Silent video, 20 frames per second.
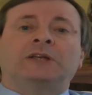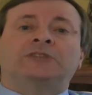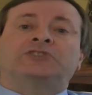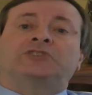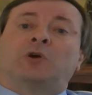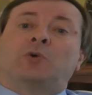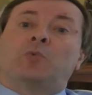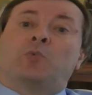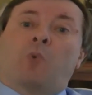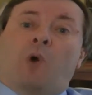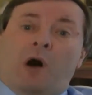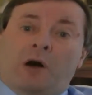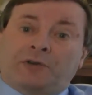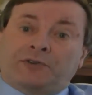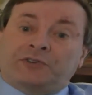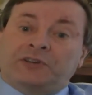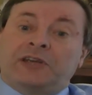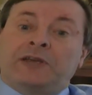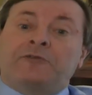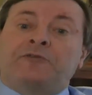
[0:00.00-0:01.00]
So
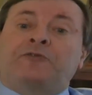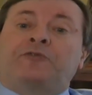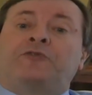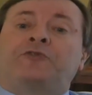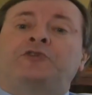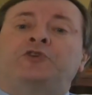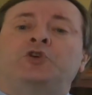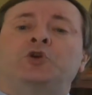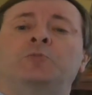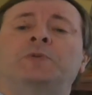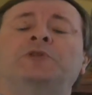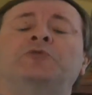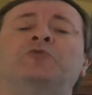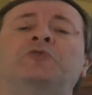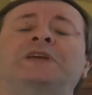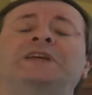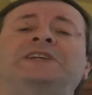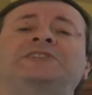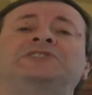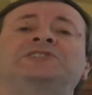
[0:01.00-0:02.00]
what if human
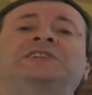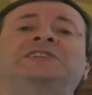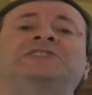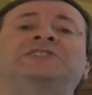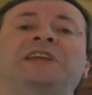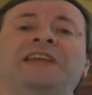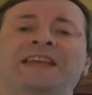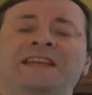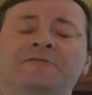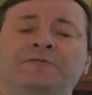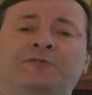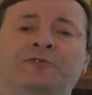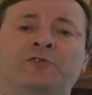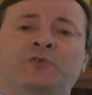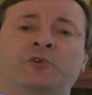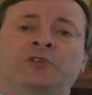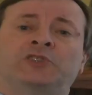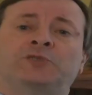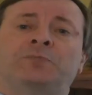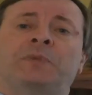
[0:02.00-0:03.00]
reason is
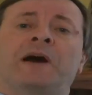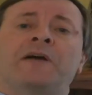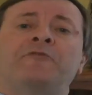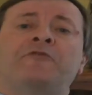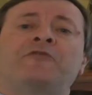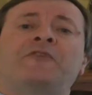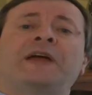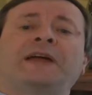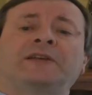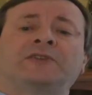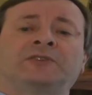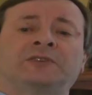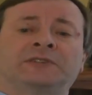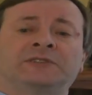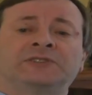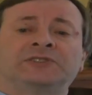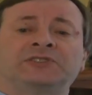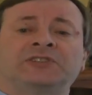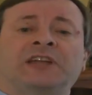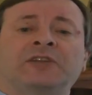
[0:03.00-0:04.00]
influenced by
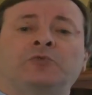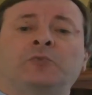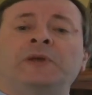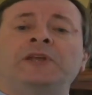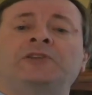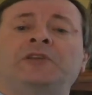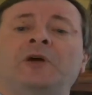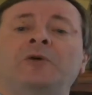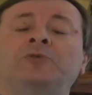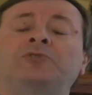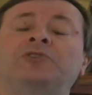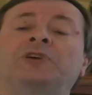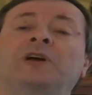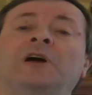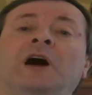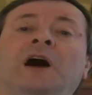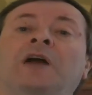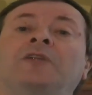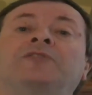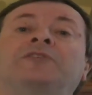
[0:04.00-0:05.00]
factors that we don't
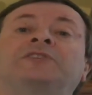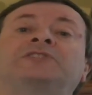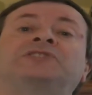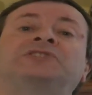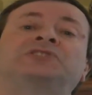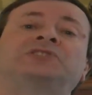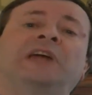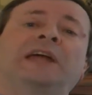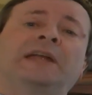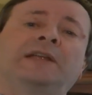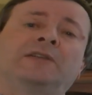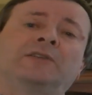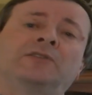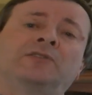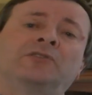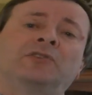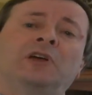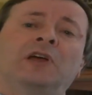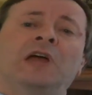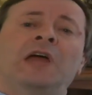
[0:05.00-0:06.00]

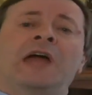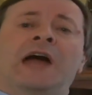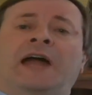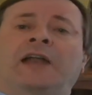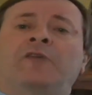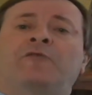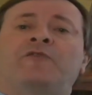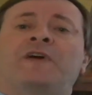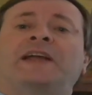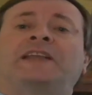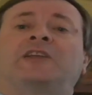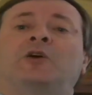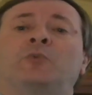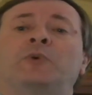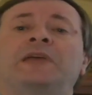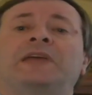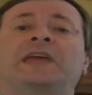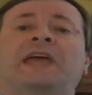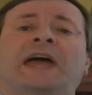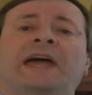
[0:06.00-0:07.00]
understand, and in fact that
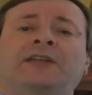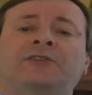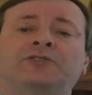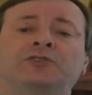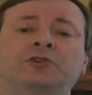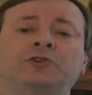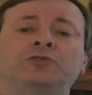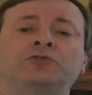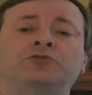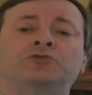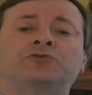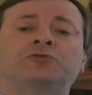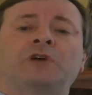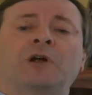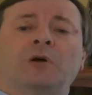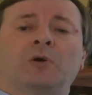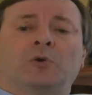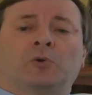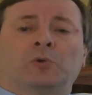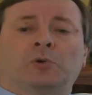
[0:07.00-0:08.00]
we can't
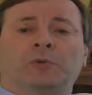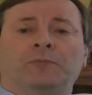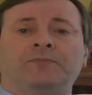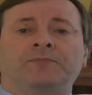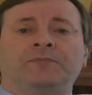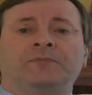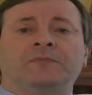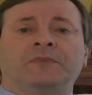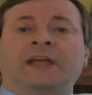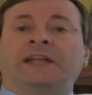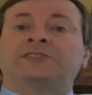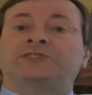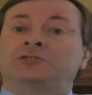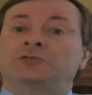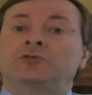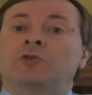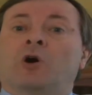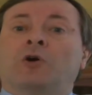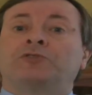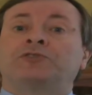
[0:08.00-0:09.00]
control? It's
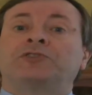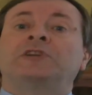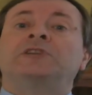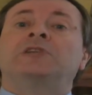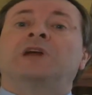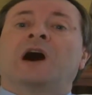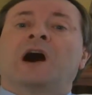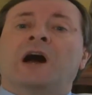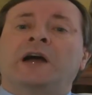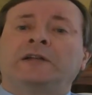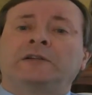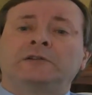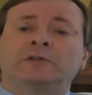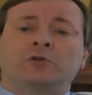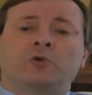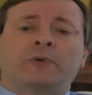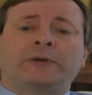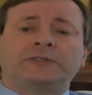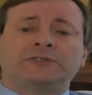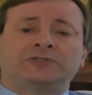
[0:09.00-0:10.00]
not an idle
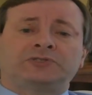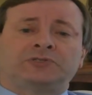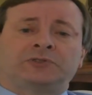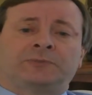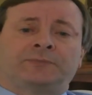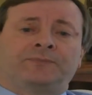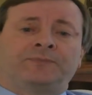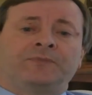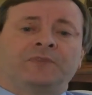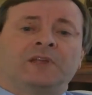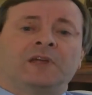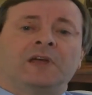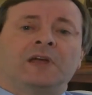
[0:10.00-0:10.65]
question.